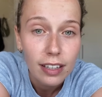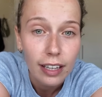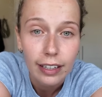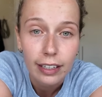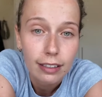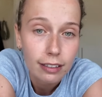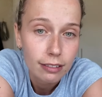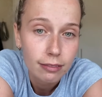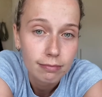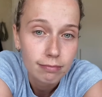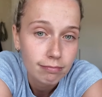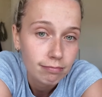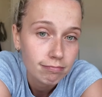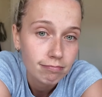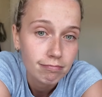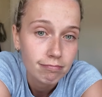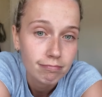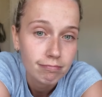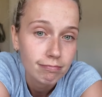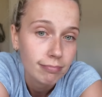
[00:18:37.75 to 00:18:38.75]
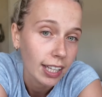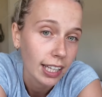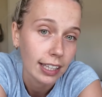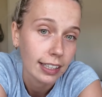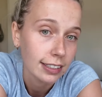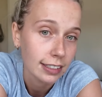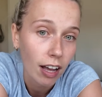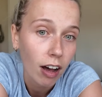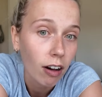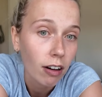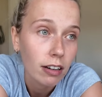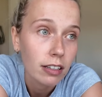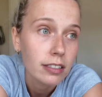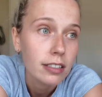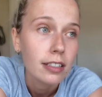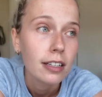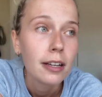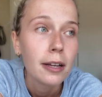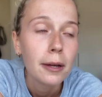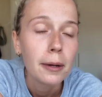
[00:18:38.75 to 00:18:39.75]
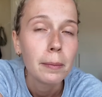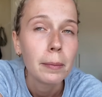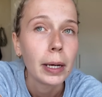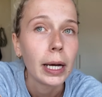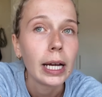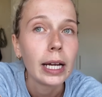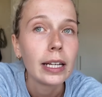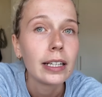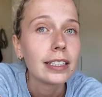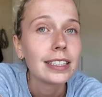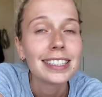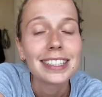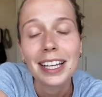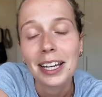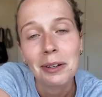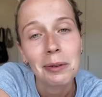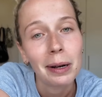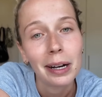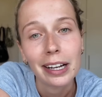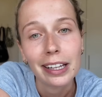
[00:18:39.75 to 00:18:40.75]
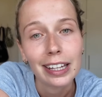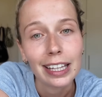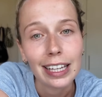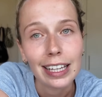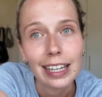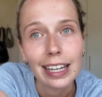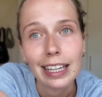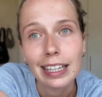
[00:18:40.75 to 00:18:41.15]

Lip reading: Like, it's hard, but so worth it.